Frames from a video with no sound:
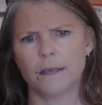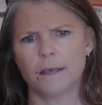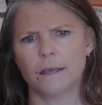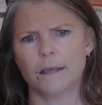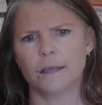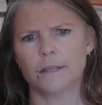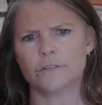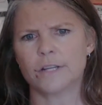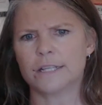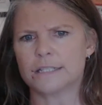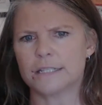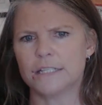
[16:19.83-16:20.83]
uh,
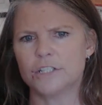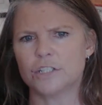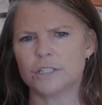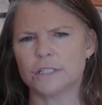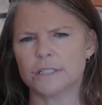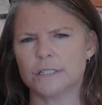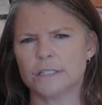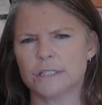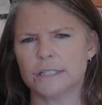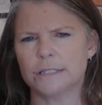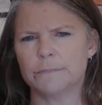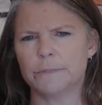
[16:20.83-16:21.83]

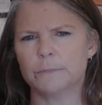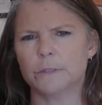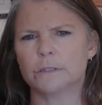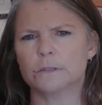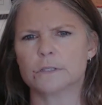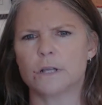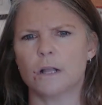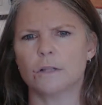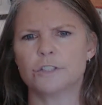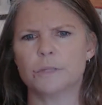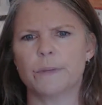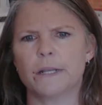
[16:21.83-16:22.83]
translations in biblical
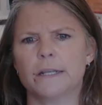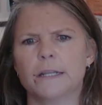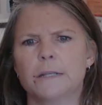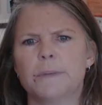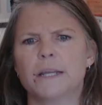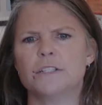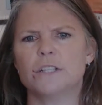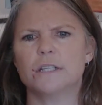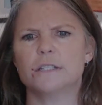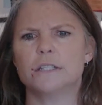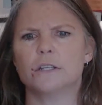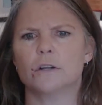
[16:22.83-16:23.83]
scholarship edited by
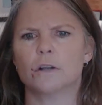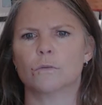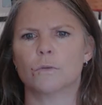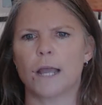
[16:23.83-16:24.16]
J.C.R.